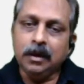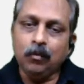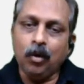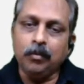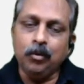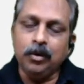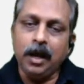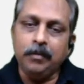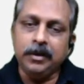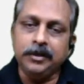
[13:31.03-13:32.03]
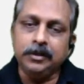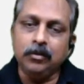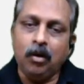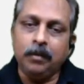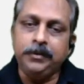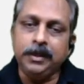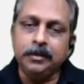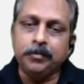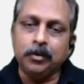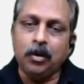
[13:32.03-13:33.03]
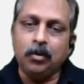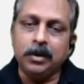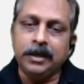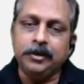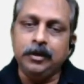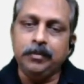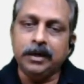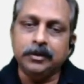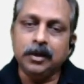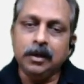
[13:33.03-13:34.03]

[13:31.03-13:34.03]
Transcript: One more dimension, object pronoun agreement.